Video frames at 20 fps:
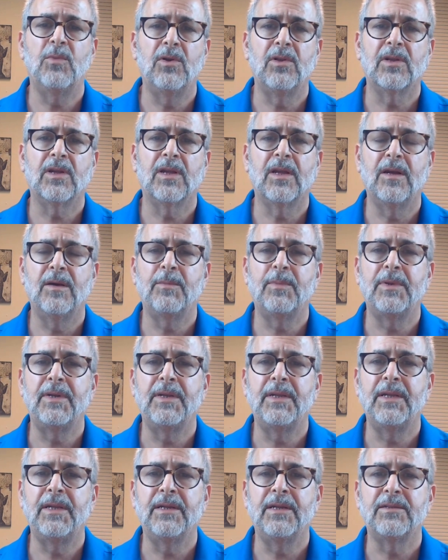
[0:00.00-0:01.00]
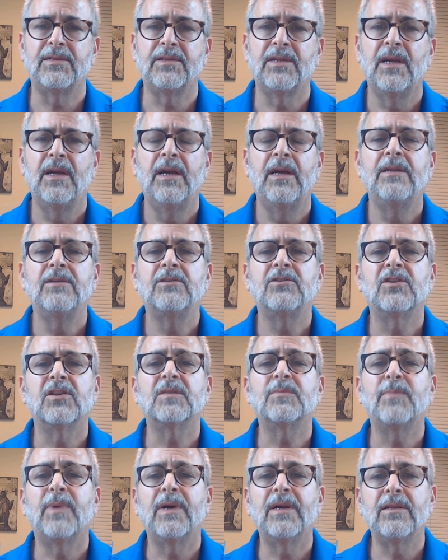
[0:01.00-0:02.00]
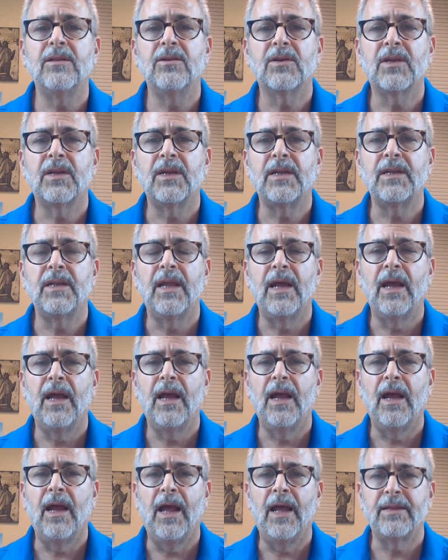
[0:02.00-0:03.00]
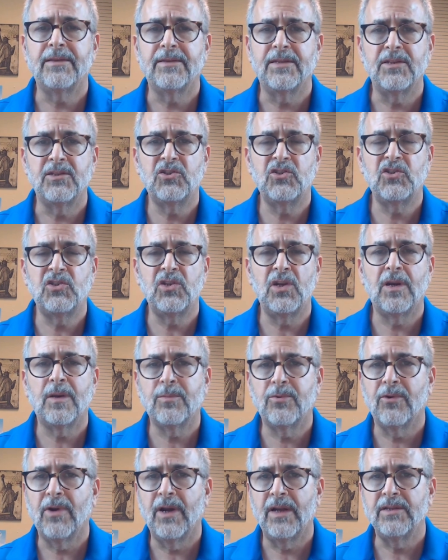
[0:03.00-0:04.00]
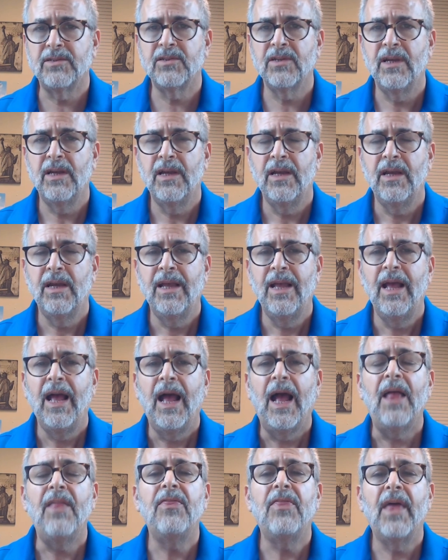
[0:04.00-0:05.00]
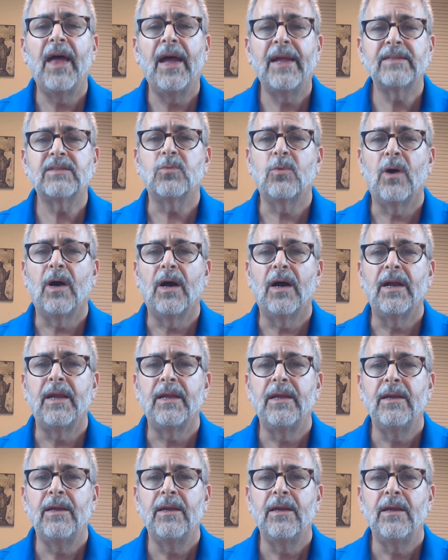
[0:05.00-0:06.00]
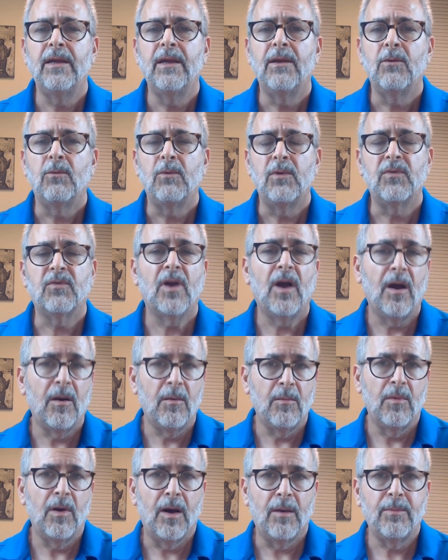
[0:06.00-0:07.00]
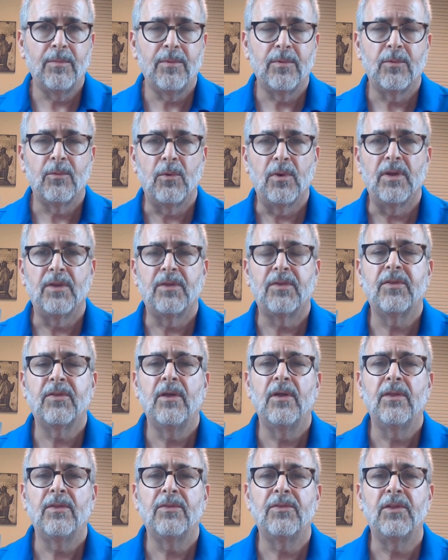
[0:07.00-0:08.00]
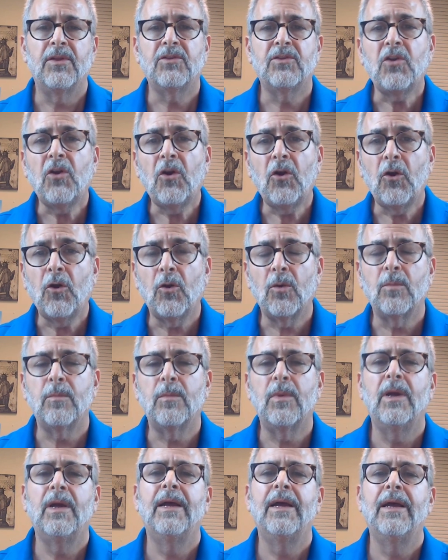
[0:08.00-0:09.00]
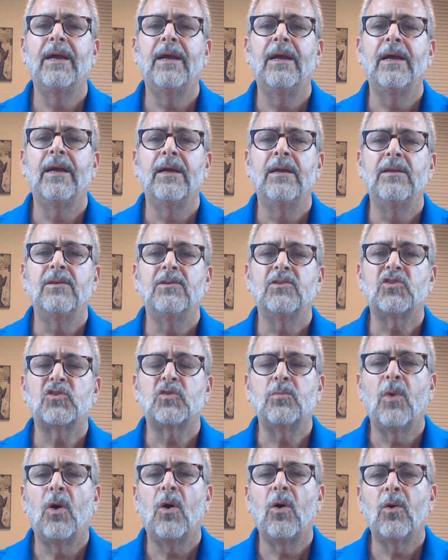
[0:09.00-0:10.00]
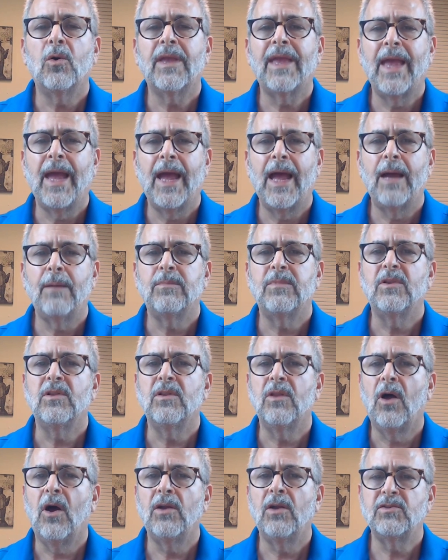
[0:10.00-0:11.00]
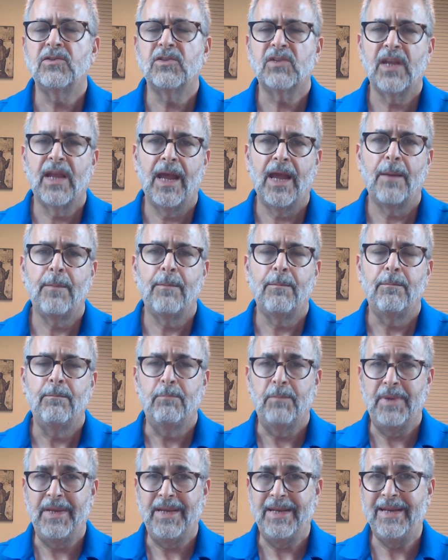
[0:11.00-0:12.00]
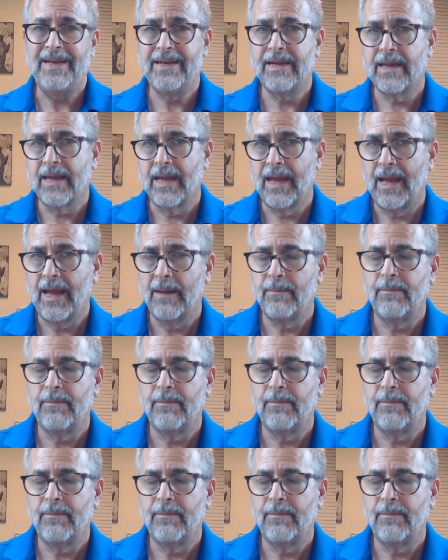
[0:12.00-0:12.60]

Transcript: a company is just by looking at the share price. And that's why we've come up with the term small cap, large cap, mid cap.